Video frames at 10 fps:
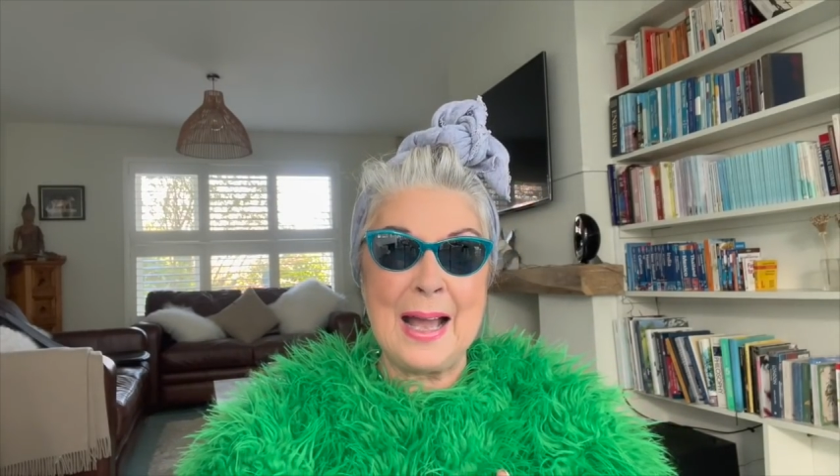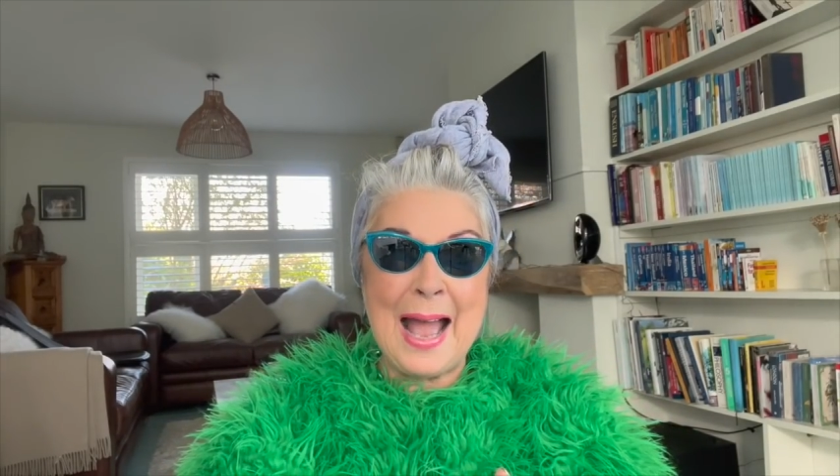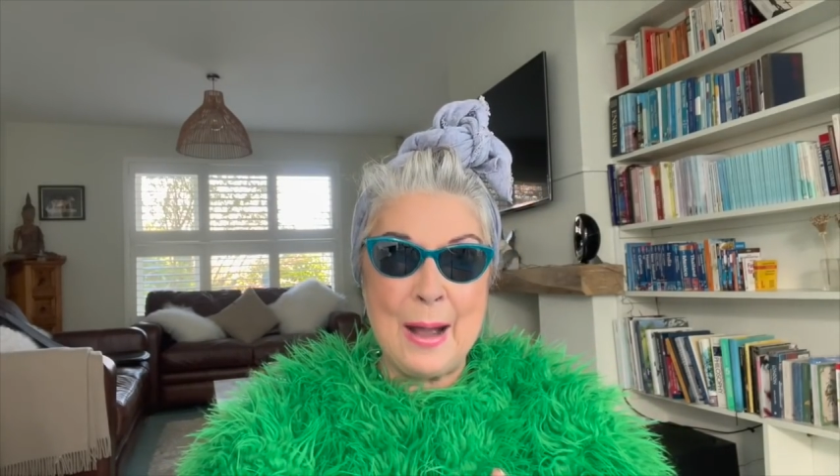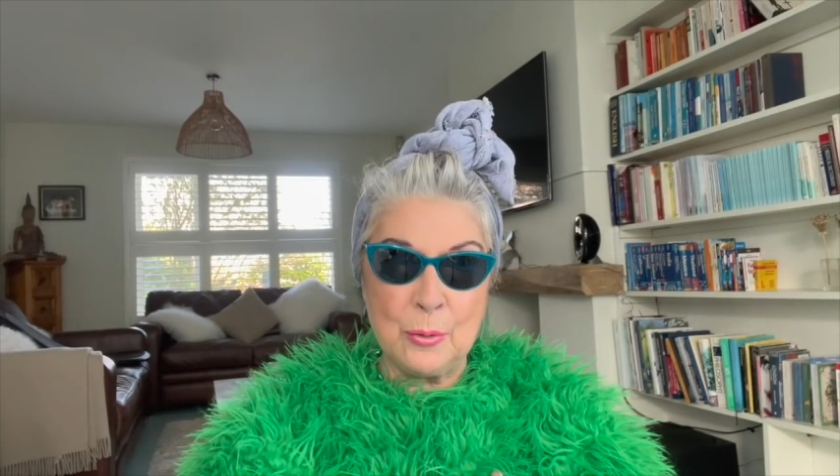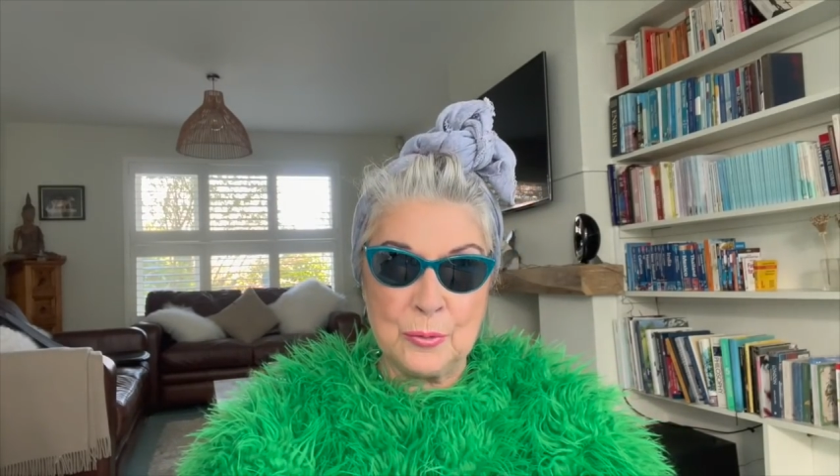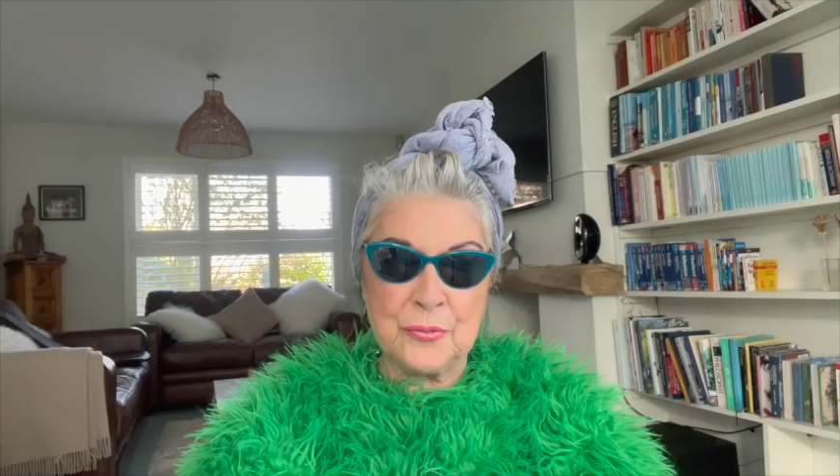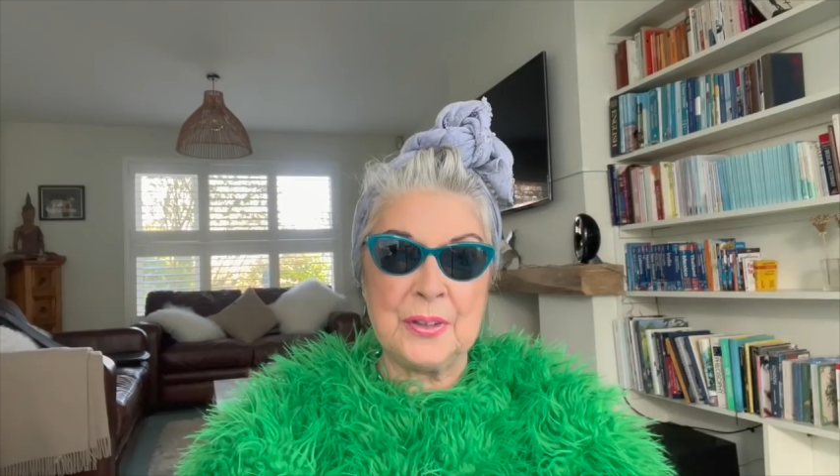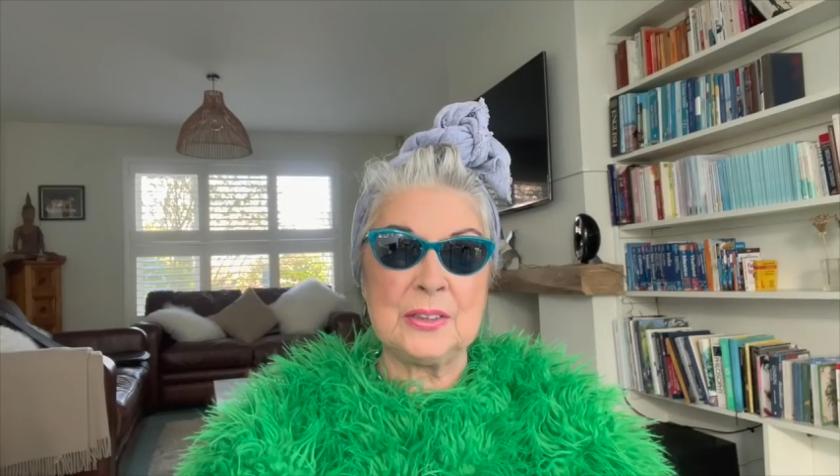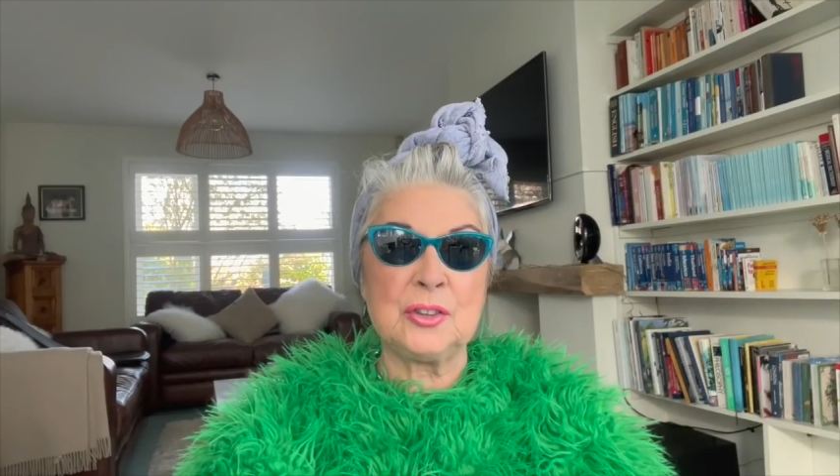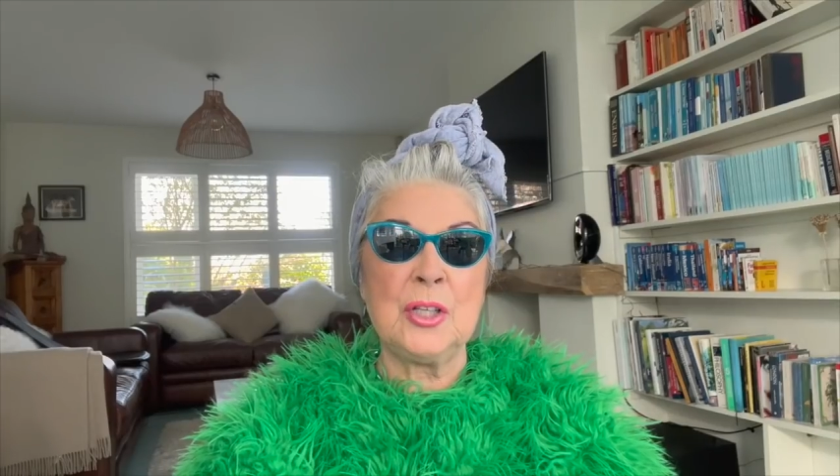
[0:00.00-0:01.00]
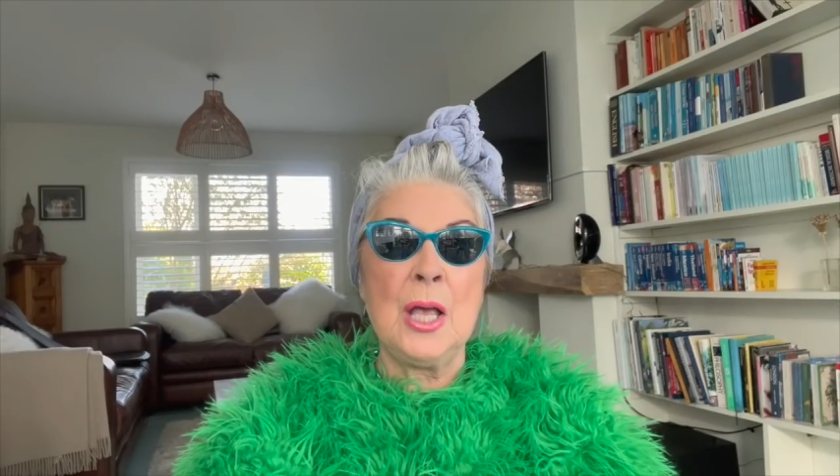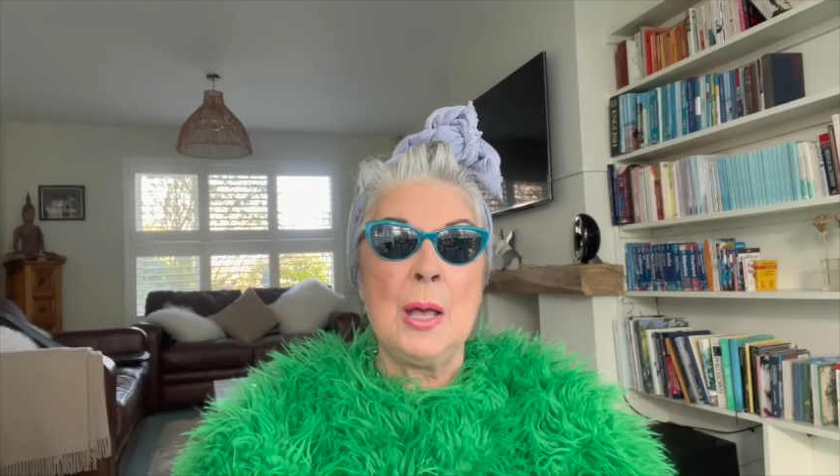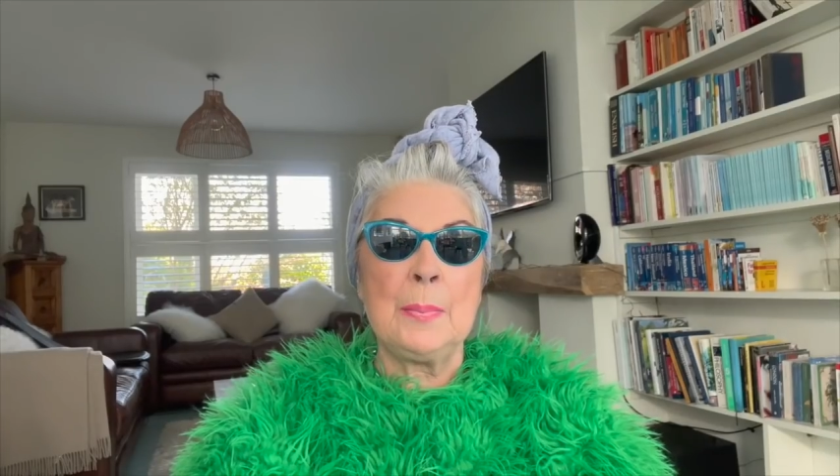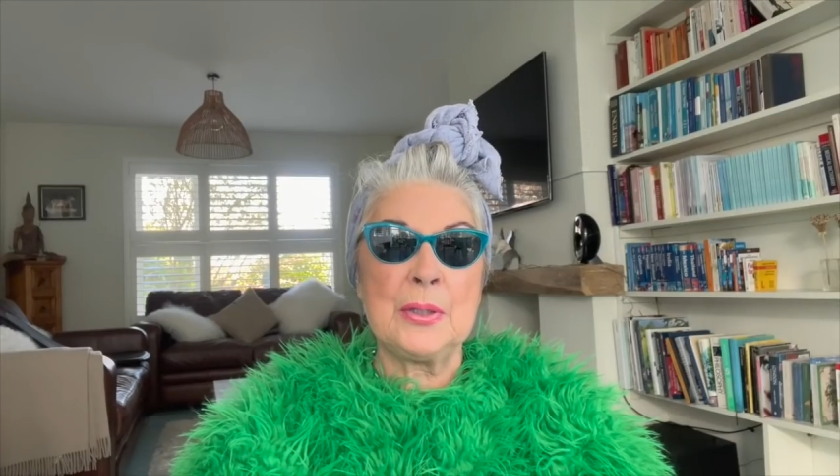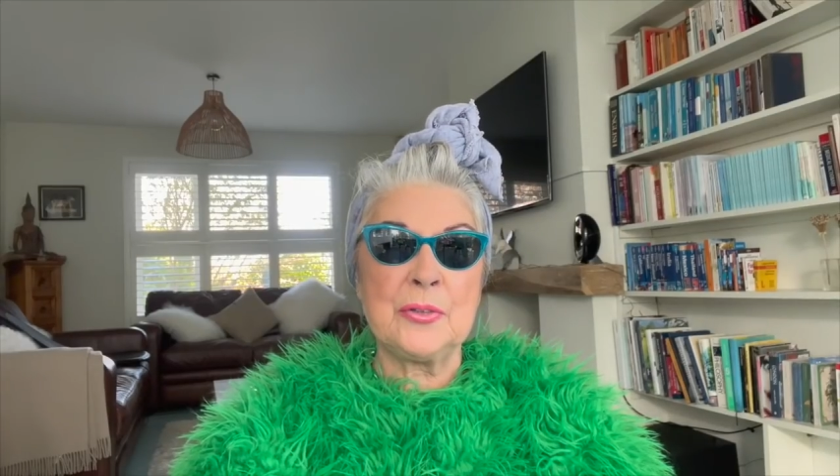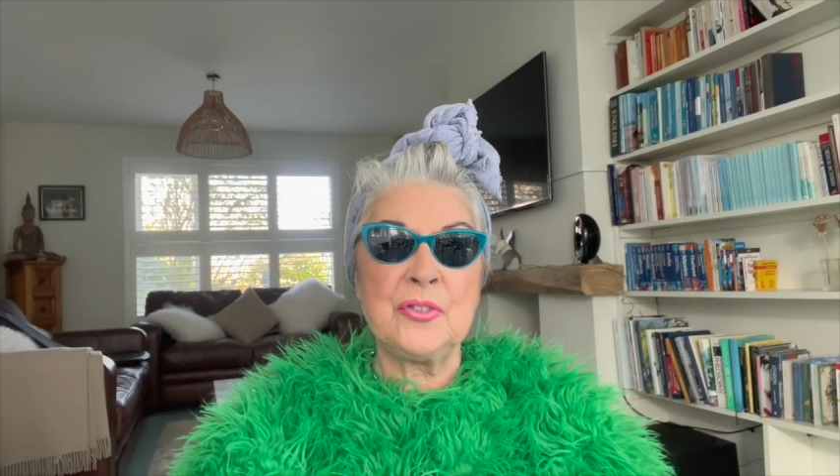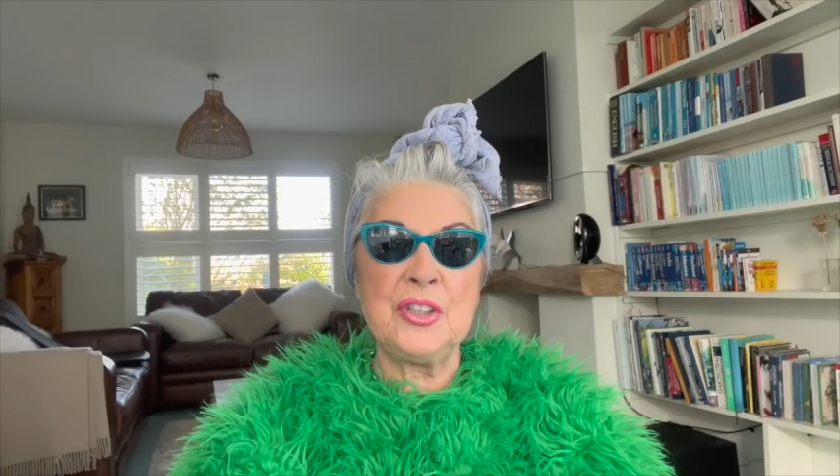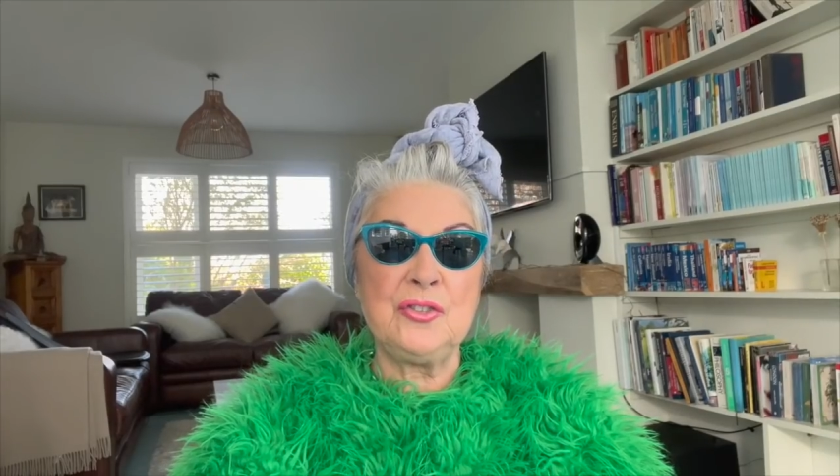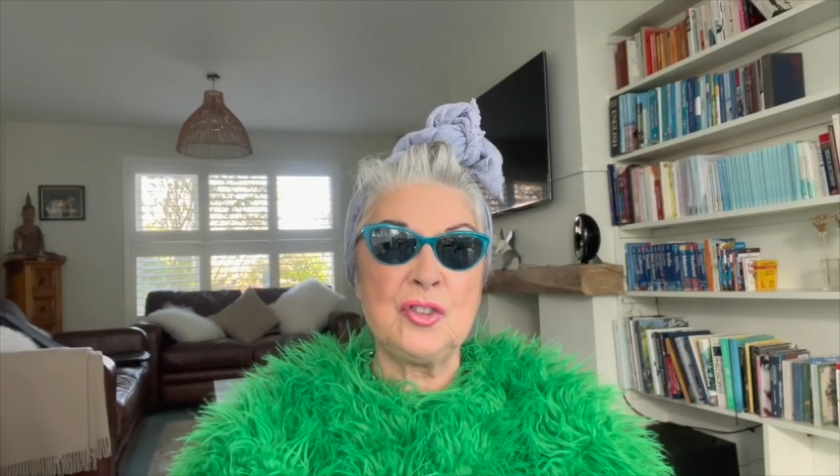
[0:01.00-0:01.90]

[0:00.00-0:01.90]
outfits because they